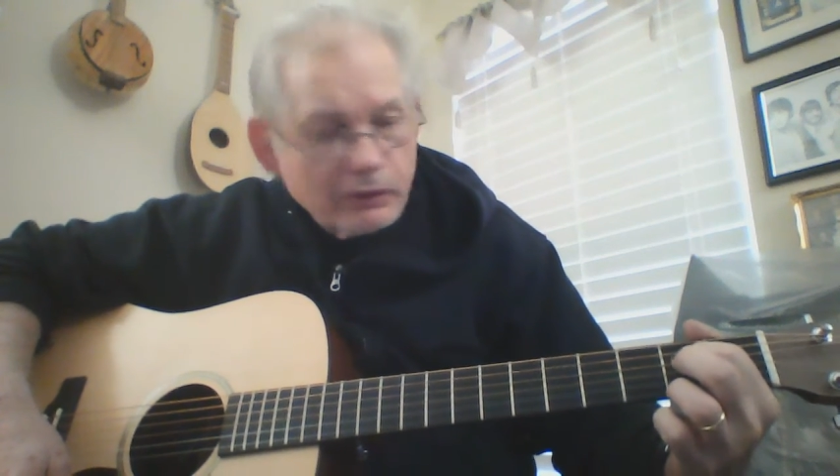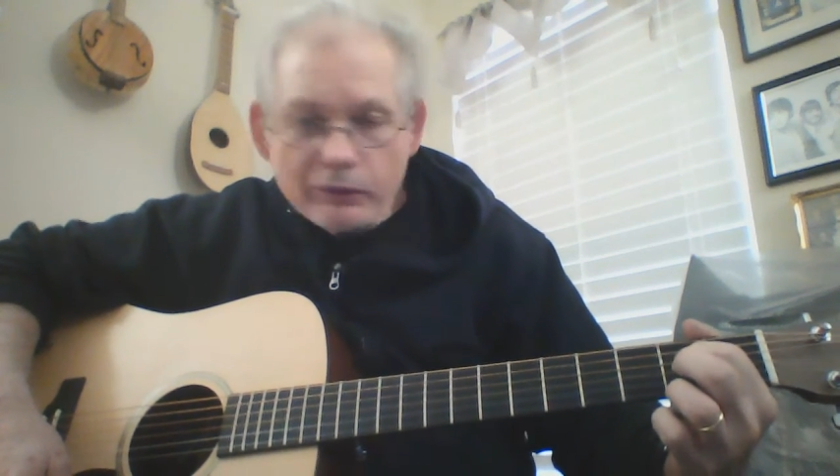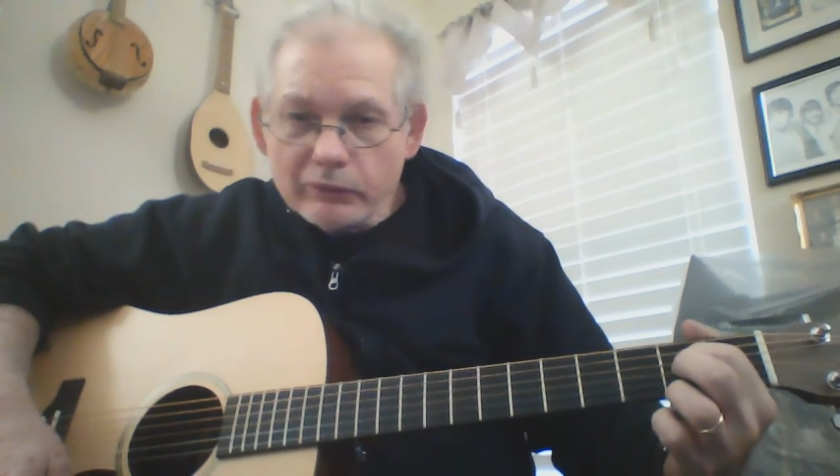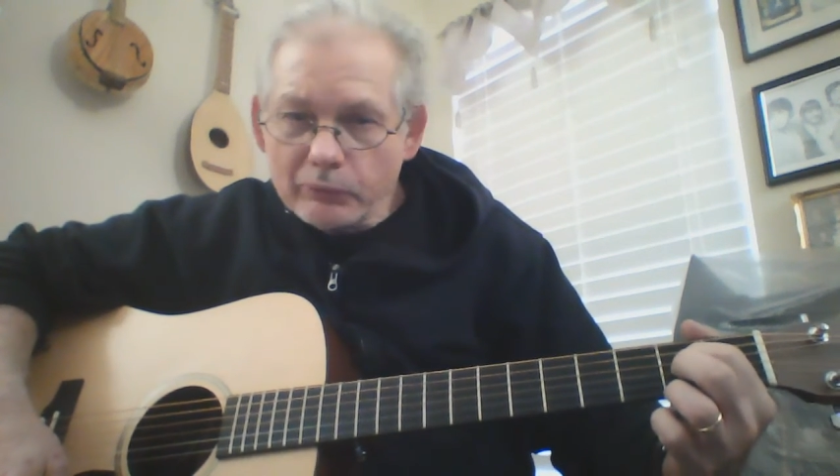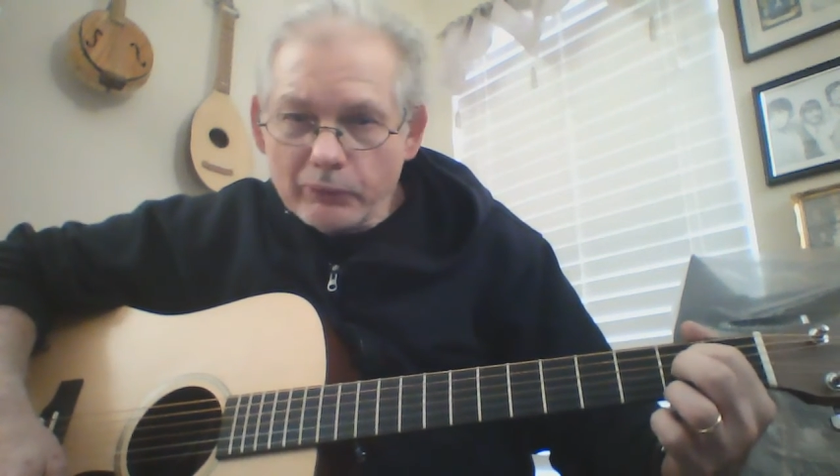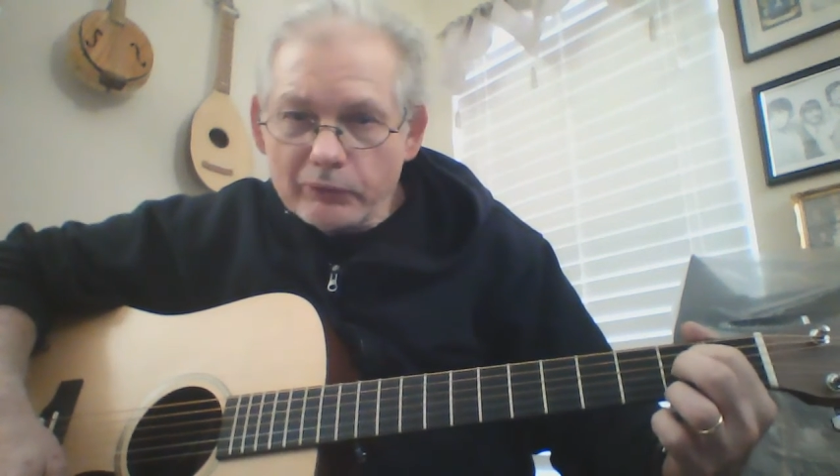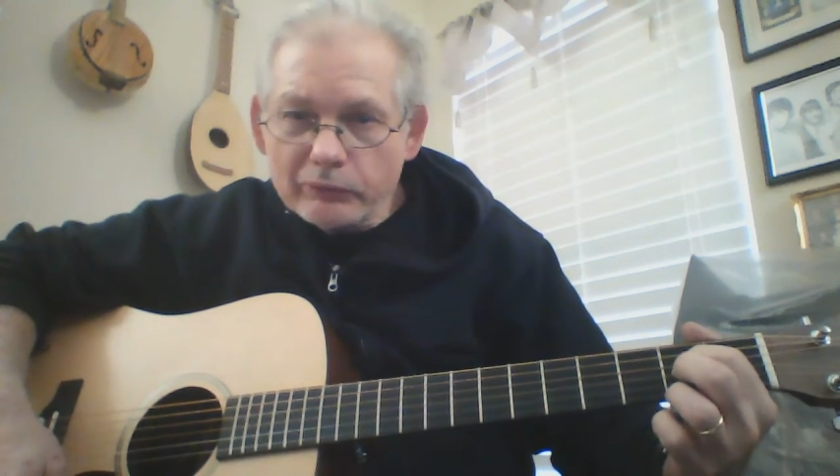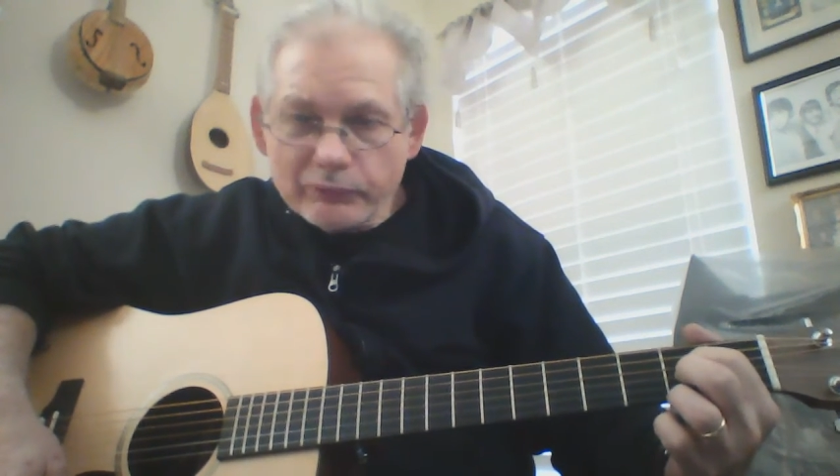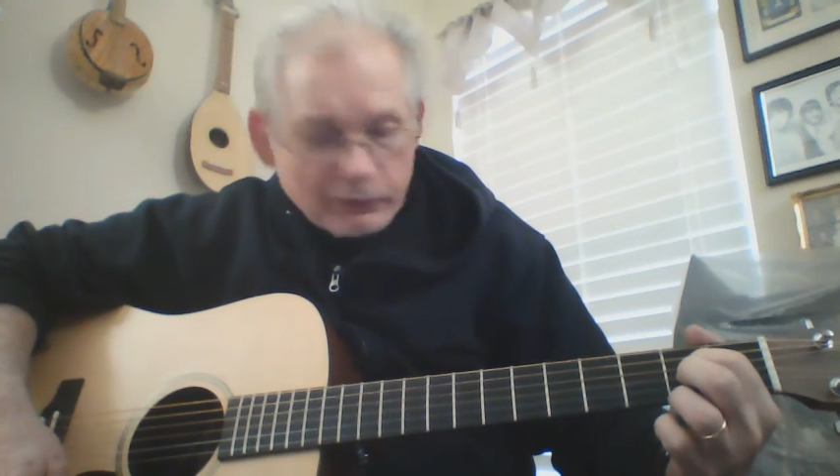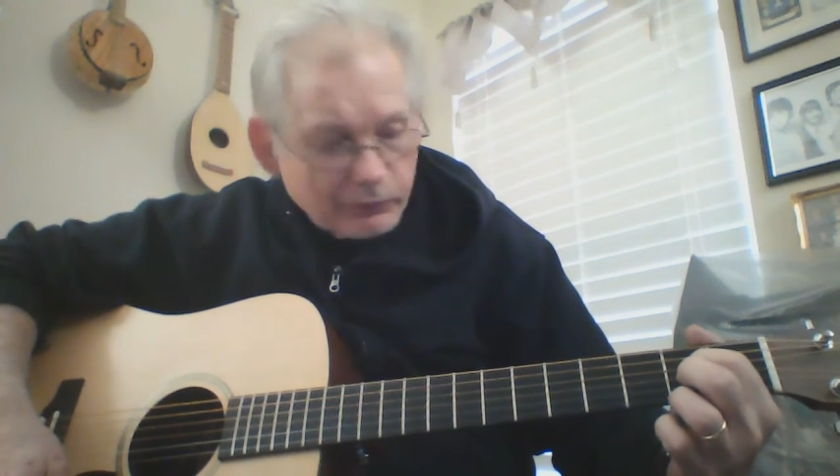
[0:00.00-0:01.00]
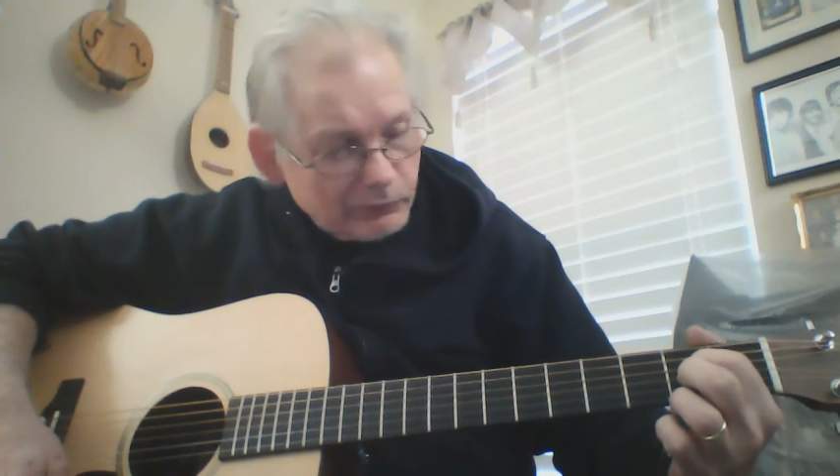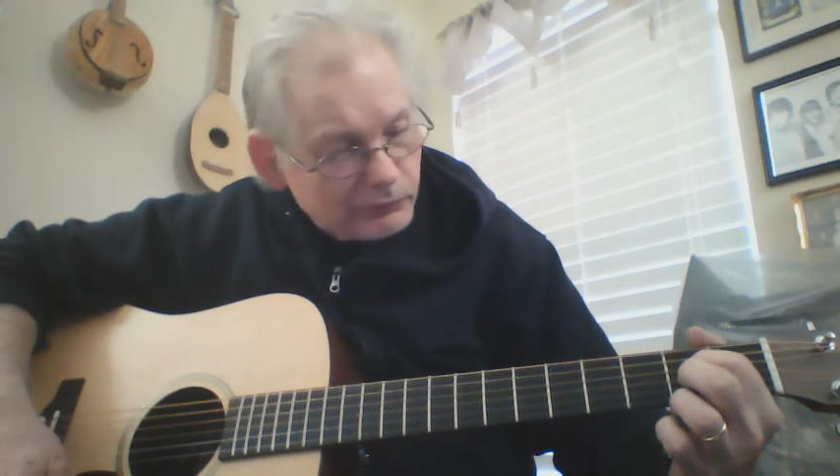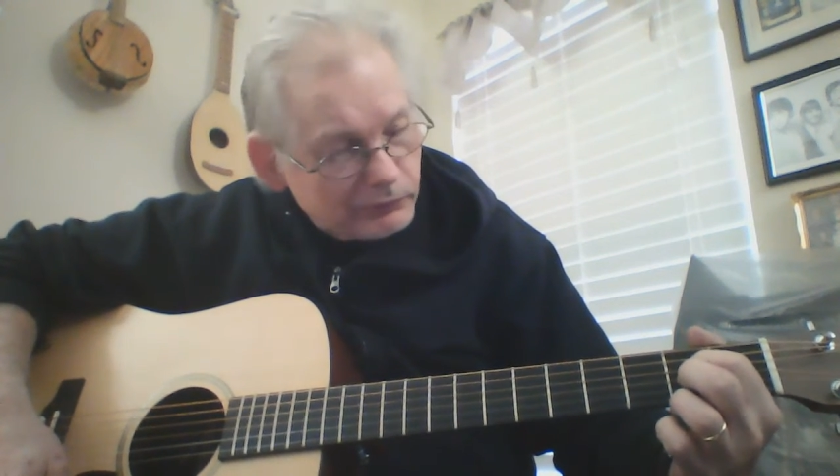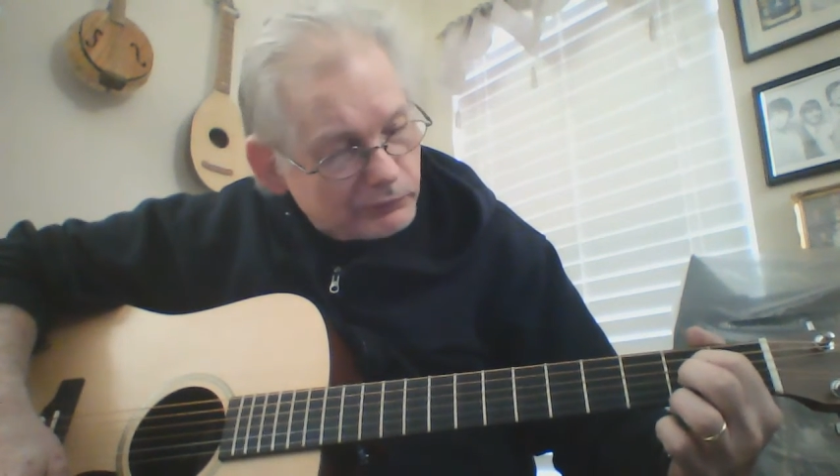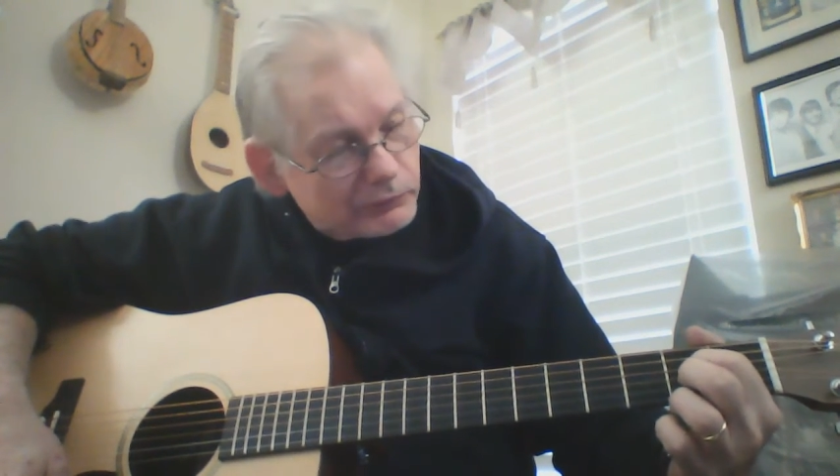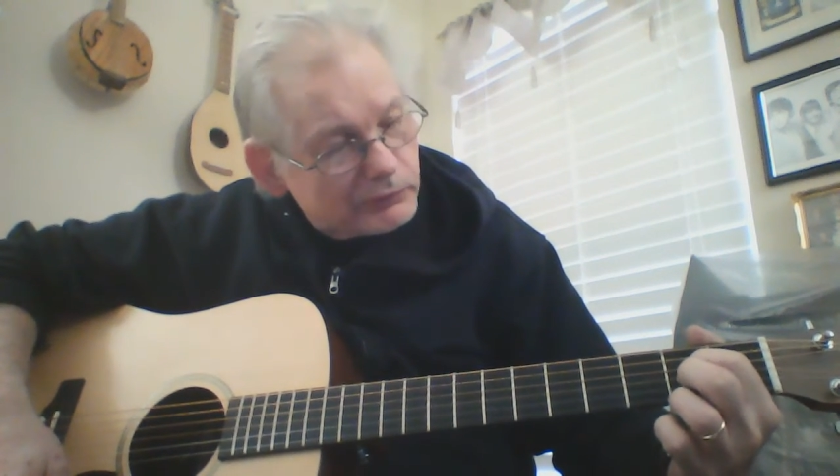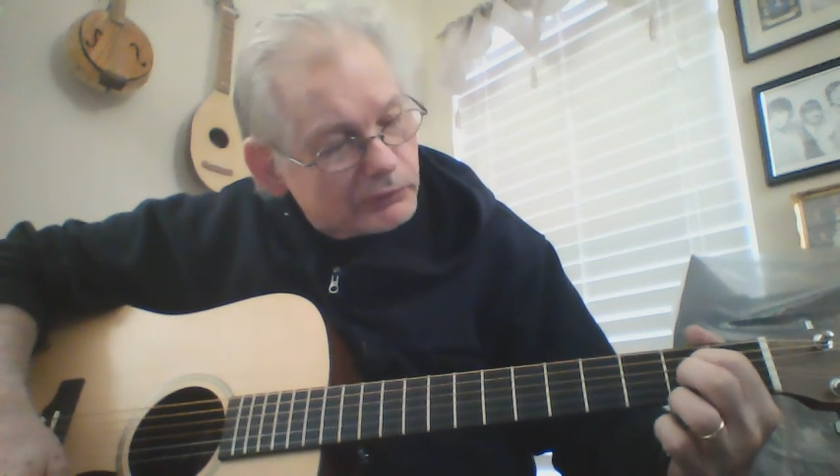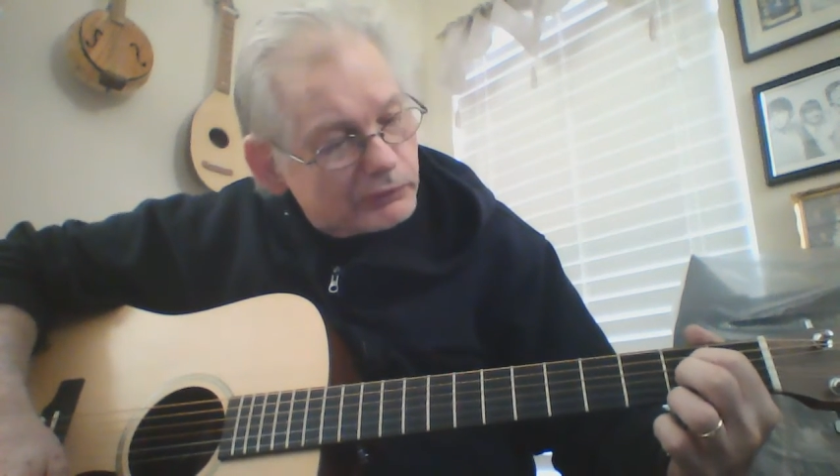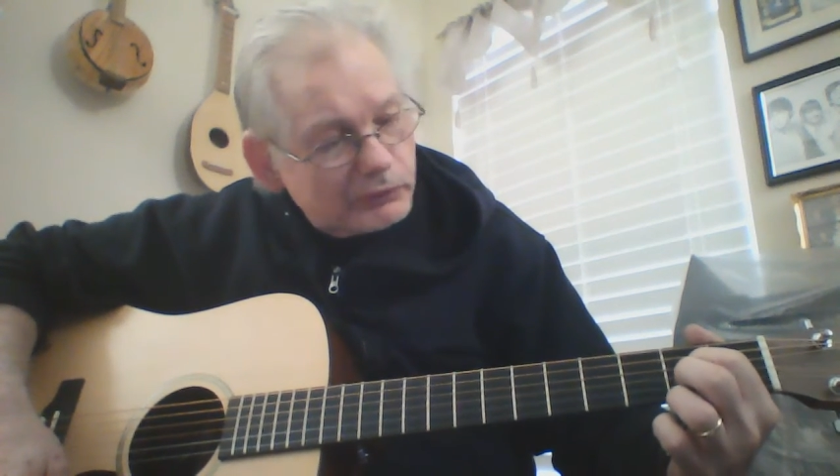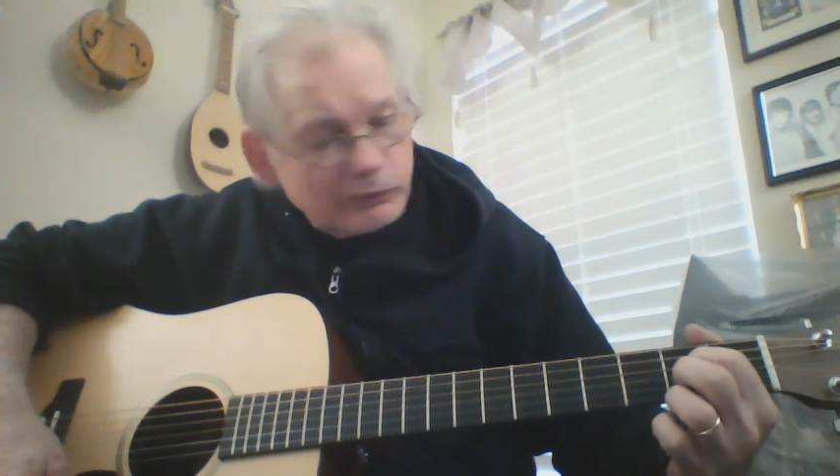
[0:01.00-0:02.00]
Your middle finger
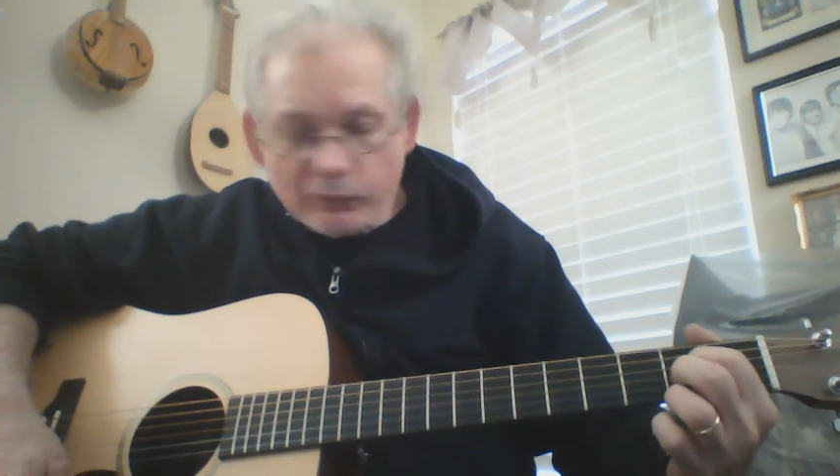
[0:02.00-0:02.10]
goes